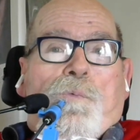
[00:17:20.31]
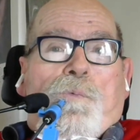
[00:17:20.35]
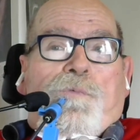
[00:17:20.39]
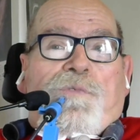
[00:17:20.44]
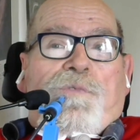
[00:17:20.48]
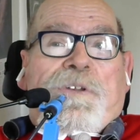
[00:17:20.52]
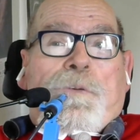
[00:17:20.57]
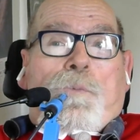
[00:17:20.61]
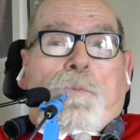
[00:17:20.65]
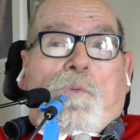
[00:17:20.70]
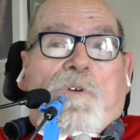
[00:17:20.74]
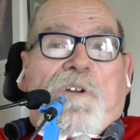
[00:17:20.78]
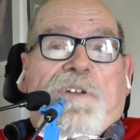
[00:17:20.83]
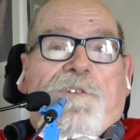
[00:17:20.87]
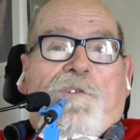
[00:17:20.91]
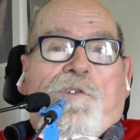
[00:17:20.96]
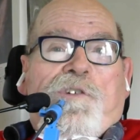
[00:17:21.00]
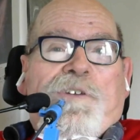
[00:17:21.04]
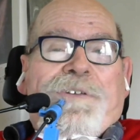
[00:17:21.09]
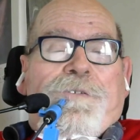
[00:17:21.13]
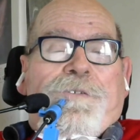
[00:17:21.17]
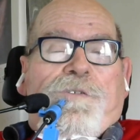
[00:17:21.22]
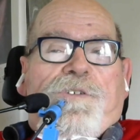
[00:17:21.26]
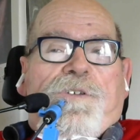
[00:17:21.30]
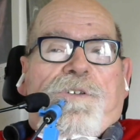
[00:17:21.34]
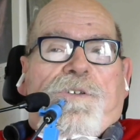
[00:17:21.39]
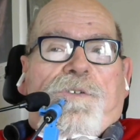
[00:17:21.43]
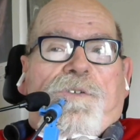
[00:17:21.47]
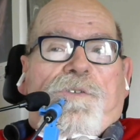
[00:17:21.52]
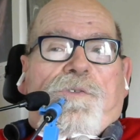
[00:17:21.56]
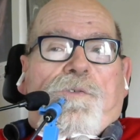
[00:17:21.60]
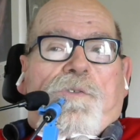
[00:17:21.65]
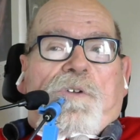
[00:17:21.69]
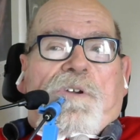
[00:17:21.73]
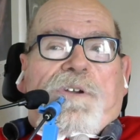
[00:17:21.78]
rewatch
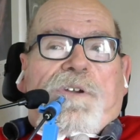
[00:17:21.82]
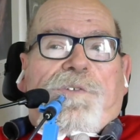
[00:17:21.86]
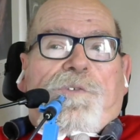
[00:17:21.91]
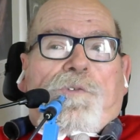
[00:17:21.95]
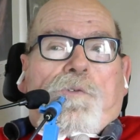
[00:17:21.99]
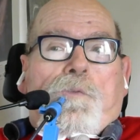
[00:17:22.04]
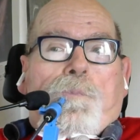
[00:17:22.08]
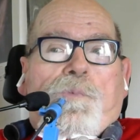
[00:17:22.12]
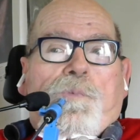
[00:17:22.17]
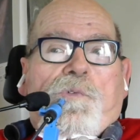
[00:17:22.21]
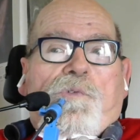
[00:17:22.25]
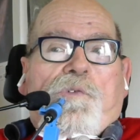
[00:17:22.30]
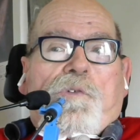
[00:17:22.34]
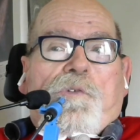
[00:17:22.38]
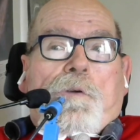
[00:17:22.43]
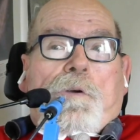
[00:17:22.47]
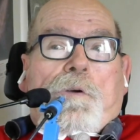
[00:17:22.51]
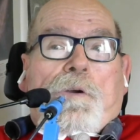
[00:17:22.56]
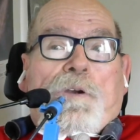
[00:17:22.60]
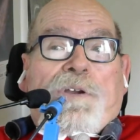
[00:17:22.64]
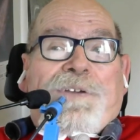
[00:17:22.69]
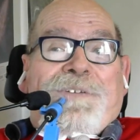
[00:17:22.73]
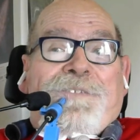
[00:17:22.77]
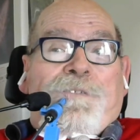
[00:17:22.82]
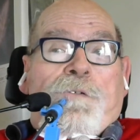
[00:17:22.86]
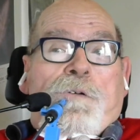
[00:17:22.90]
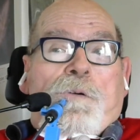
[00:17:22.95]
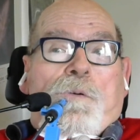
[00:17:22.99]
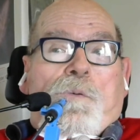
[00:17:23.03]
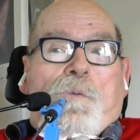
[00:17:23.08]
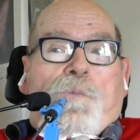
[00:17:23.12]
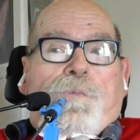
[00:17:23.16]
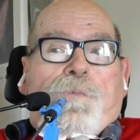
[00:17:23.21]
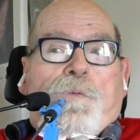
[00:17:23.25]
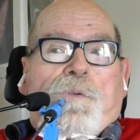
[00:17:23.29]
Jesus Christ Superstar
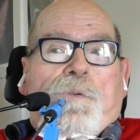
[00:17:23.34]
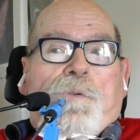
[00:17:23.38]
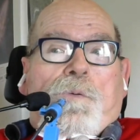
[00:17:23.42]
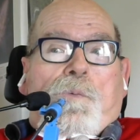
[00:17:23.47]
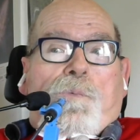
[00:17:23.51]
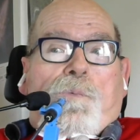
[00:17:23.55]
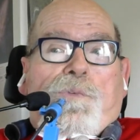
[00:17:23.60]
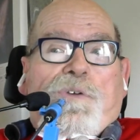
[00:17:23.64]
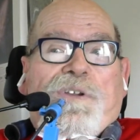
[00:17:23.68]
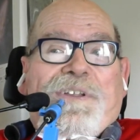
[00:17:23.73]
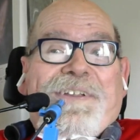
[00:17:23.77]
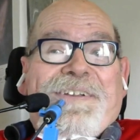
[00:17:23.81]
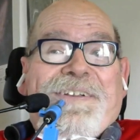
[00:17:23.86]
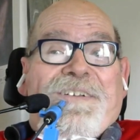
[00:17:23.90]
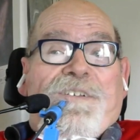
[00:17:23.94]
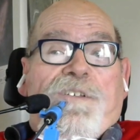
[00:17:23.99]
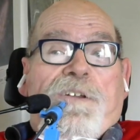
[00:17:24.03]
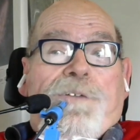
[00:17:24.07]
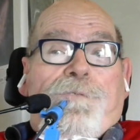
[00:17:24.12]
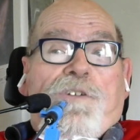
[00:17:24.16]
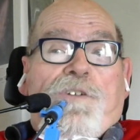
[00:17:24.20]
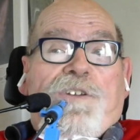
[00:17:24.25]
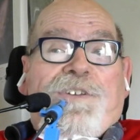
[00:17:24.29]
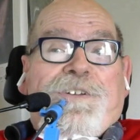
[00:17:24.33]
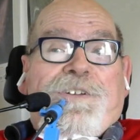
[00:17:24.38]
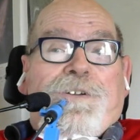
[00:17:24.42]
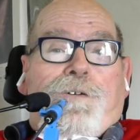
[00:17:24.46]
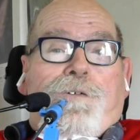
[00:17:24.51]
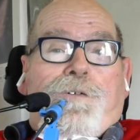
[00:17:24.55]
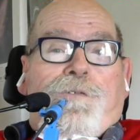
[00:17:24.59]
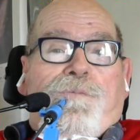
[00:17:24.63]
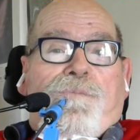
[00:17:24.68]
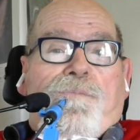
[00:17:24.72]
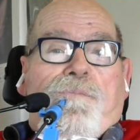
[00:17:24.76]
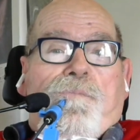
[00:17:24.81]
over and over again every
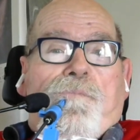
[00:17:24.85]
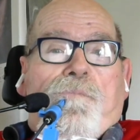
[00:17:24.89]
year.